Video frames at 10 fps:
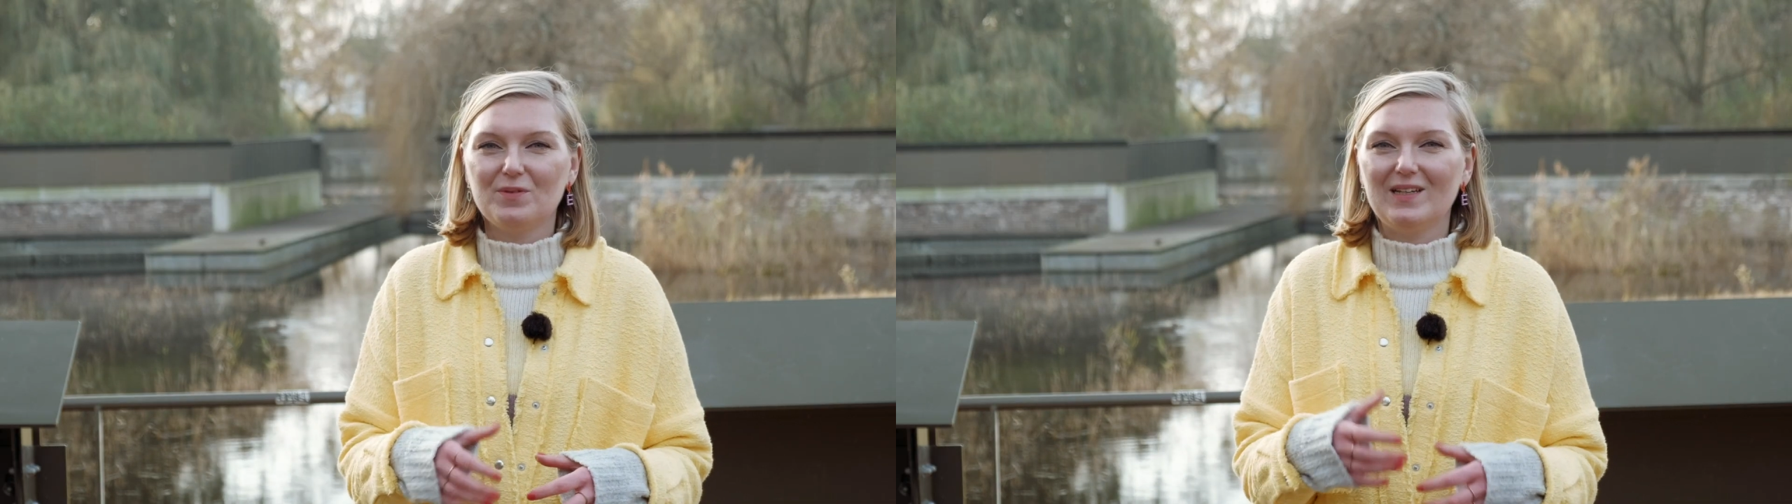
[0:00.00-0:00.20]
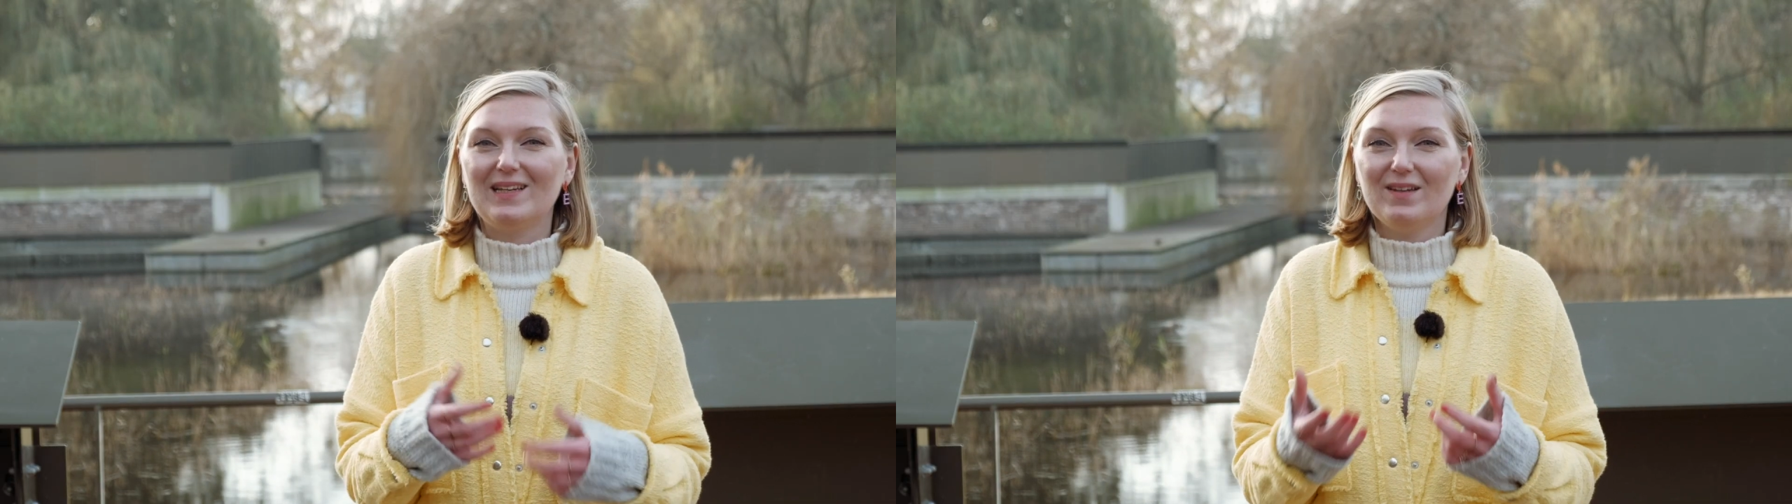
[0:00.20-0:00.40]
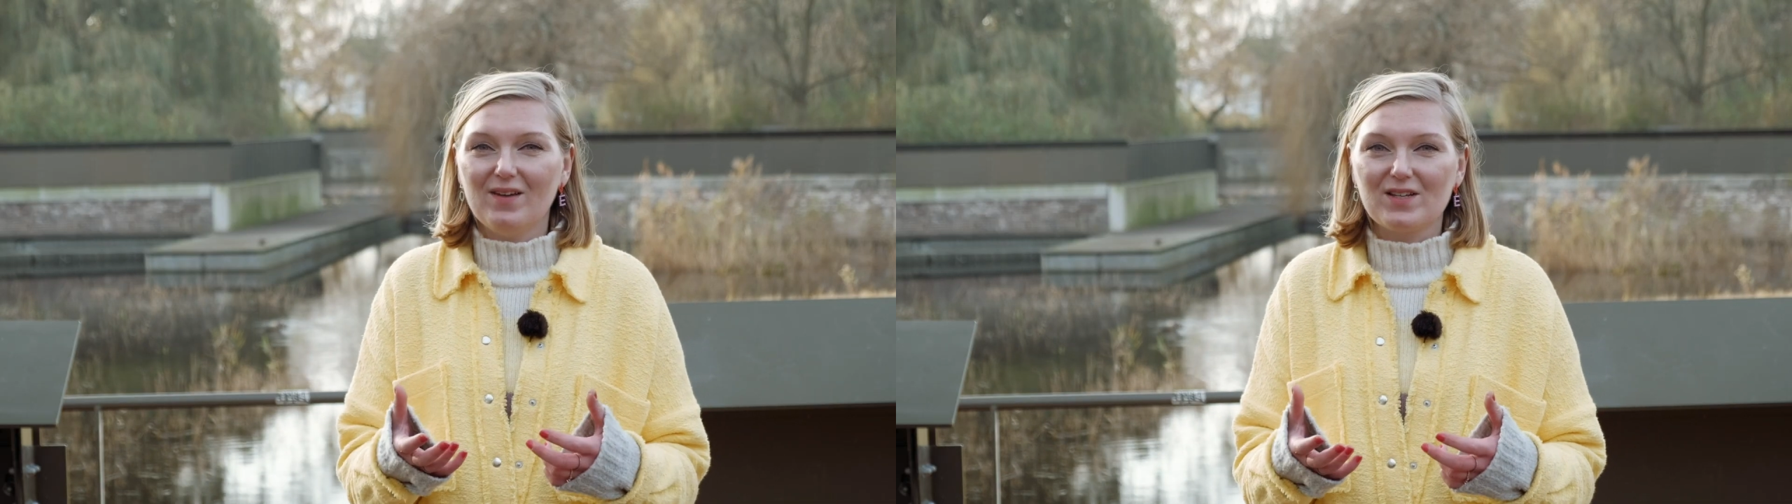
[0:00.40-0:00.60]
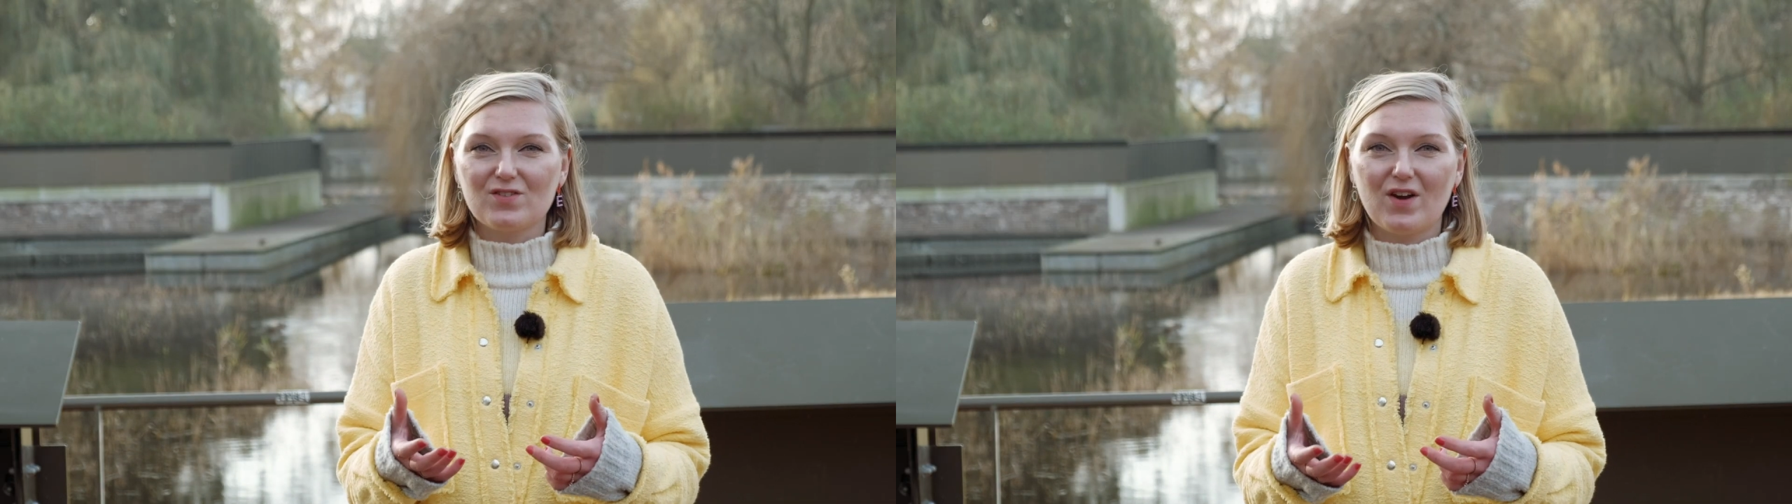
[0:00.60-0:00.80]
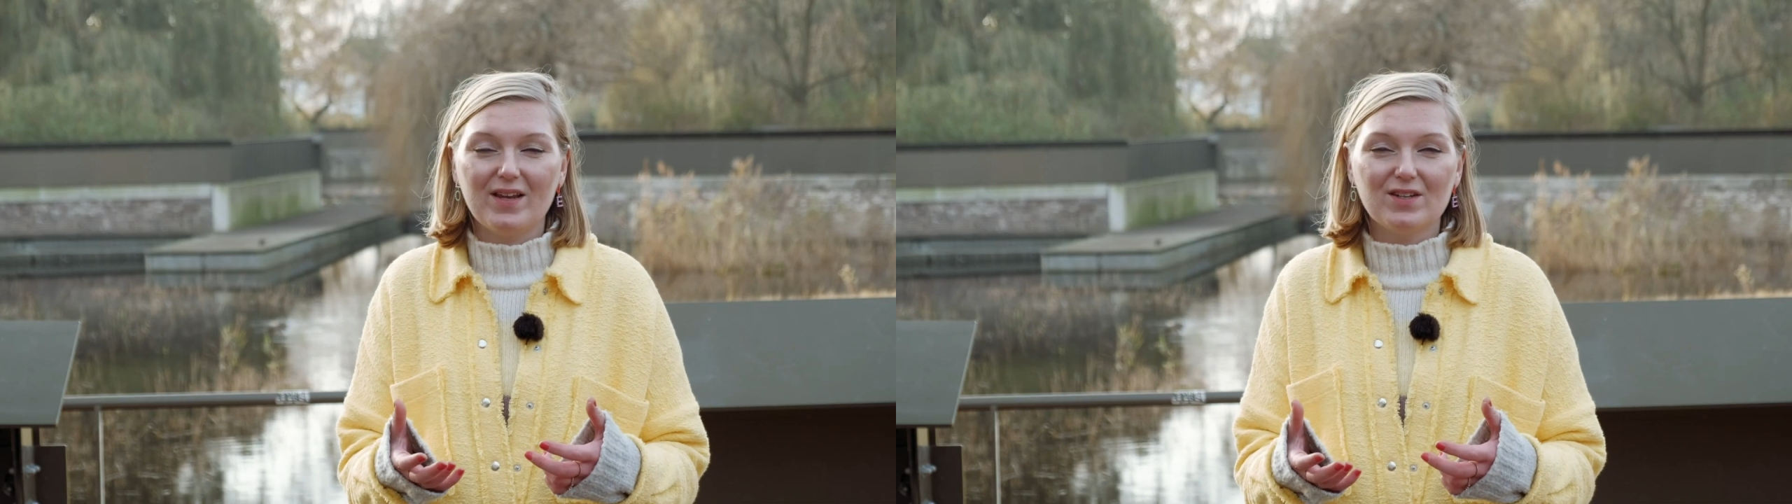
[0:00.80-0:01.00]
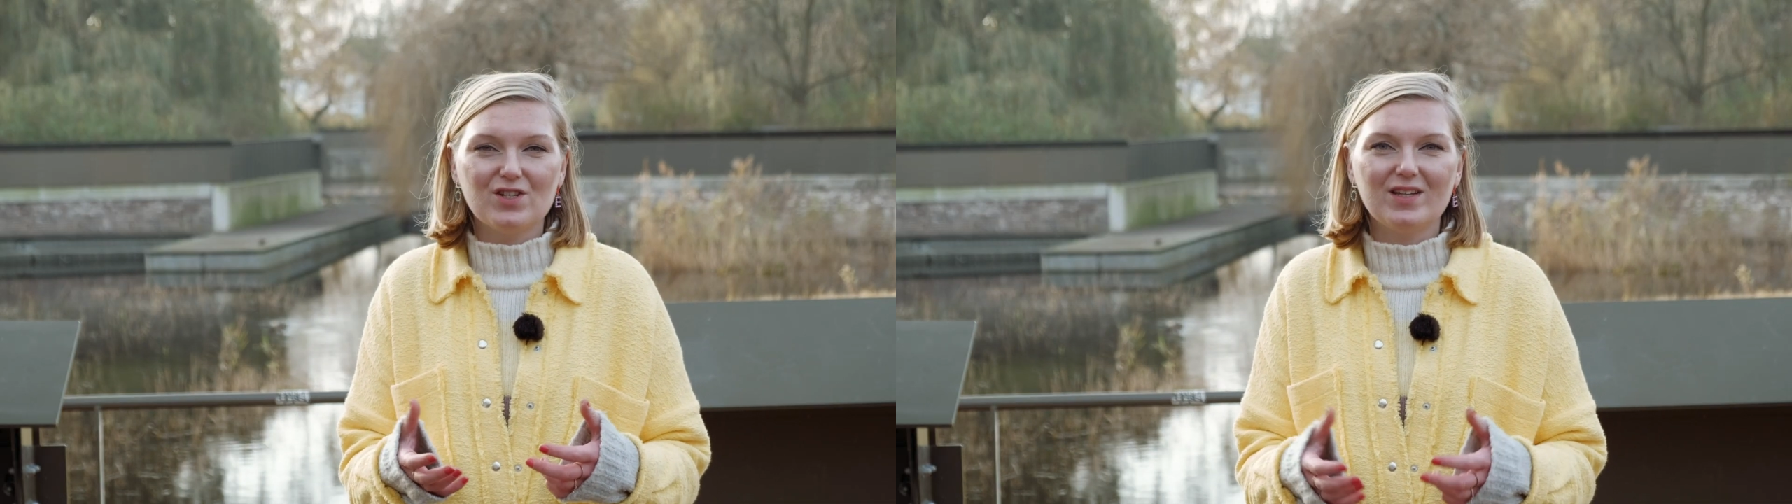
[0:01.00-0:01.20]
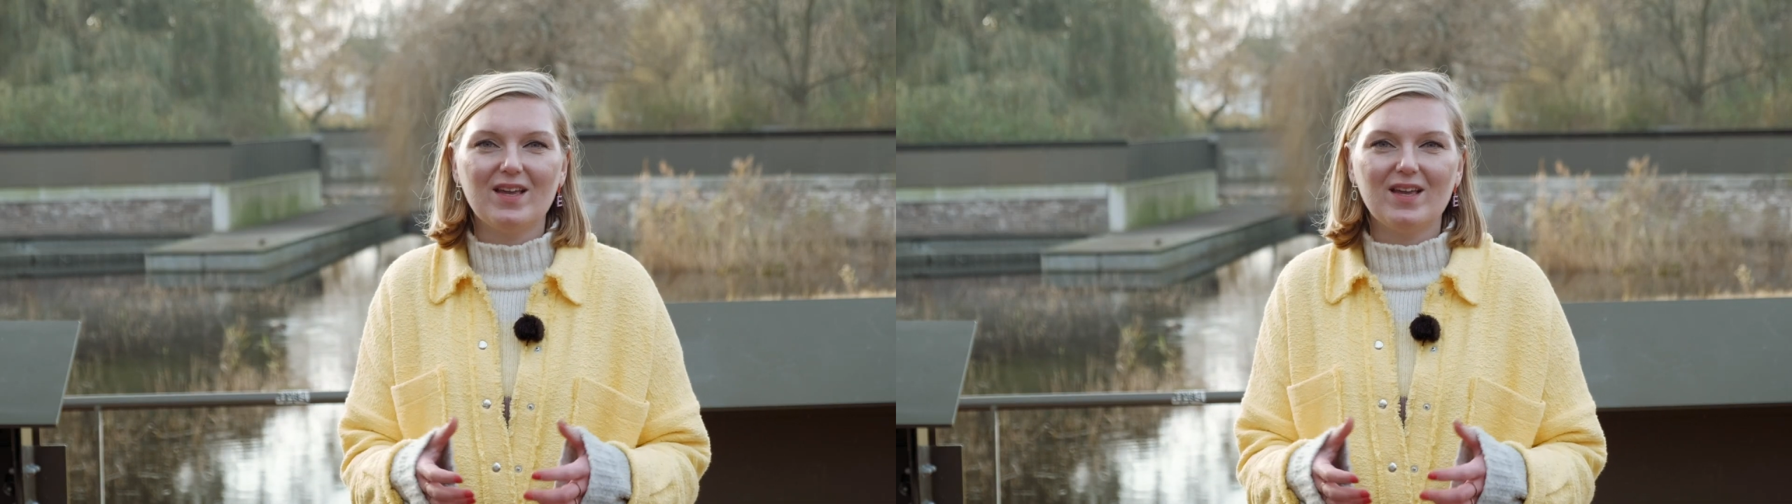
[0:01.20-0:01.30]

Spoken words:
put in a little extra energy,